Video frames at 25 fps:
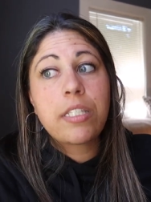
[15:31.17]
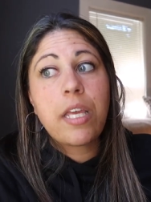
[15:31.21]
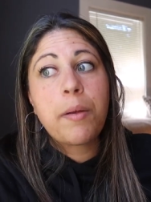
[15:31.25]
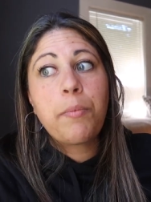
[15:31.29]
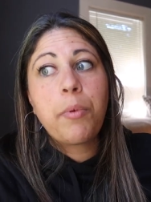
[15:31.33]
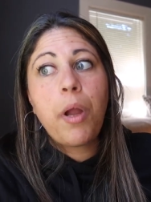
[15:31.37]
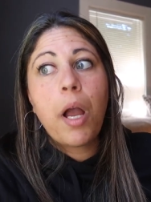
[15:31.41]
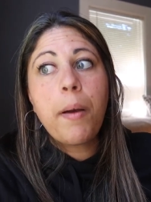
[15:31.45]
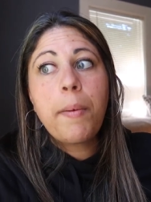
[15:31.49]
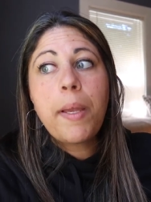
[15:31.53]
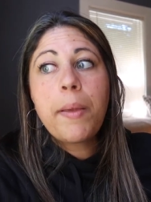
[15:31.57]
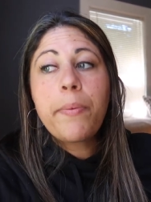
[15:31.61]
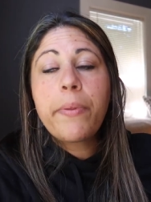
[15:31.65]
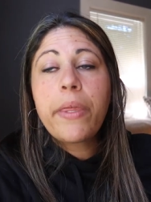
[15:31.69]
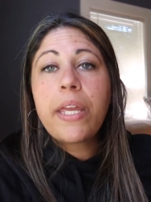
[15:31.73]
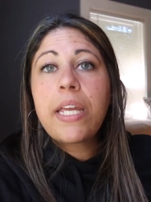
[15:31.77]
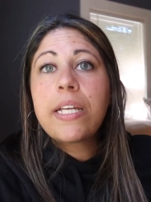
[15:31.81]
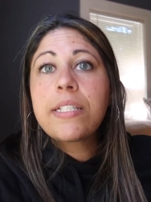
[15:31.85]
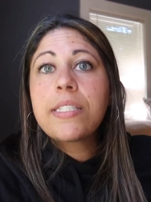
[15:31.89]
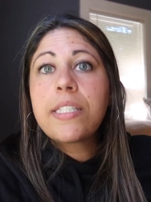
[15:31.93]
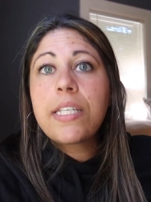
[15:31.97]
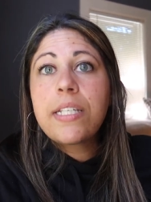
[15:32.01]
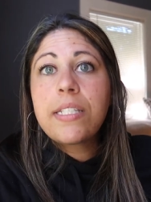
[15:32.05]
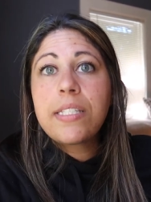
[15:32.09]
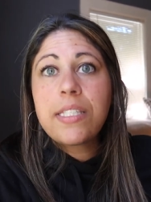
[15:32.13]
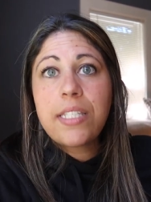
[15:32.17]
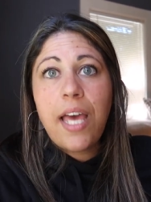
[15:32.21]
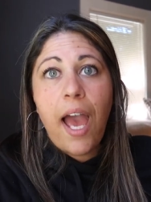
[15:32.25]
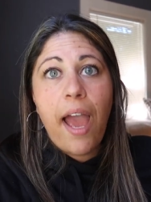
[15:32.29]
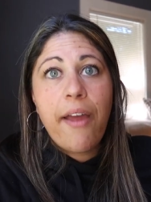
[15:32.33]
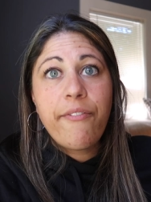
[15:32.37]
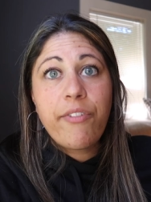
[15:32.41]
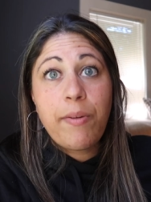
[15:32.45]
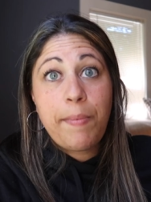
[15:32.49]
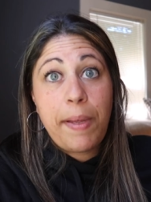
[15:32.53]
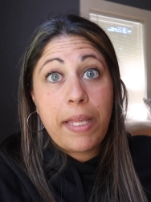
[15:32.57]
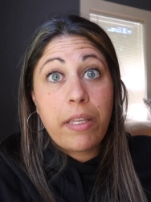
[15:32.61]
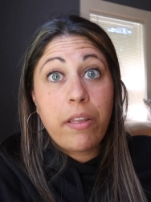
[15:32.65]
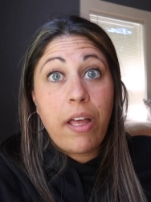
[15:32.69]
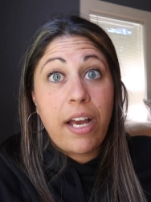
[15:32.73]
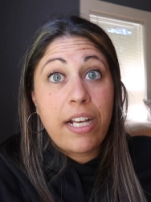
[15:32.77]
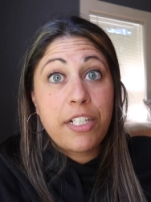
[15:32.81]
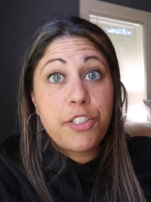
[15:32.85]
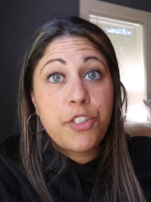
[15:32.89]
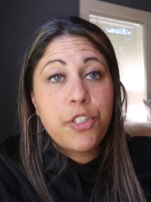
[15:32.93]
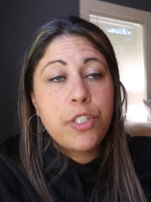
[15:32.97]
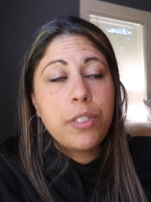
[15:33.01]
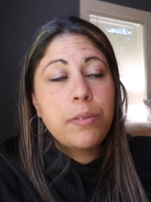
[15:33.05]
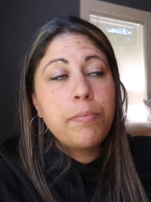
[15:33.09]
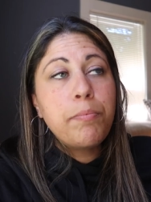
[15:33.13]
So I brought my plants inside from my
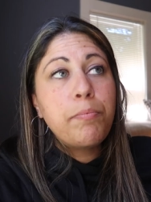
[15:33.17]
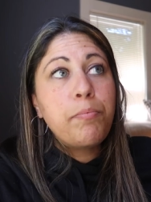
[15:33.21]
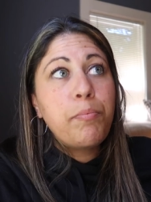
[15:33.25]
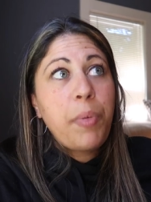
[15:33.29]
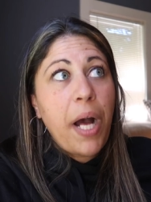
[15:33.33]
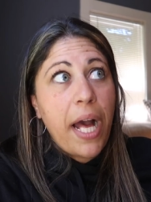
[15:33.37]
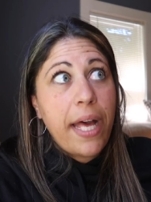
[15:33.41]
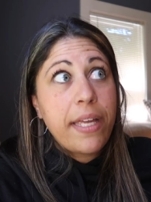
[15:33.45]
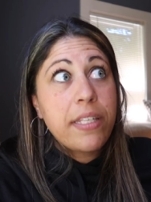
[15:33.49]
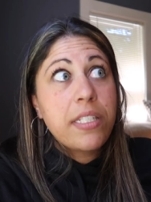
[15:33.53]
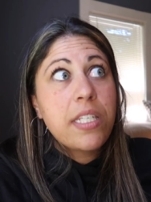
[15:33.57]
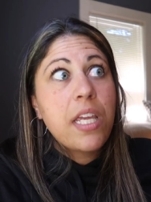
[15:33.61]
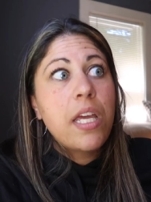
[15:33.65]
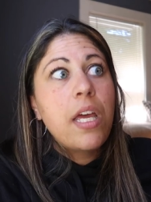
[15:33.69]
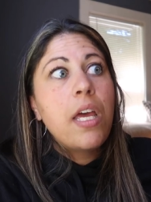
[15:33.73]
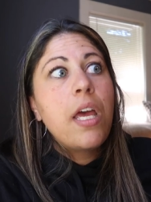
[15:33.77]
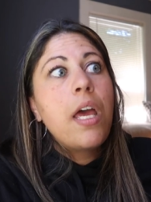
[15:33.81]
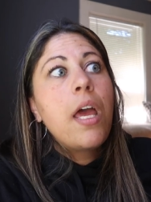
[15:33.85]
classroom, but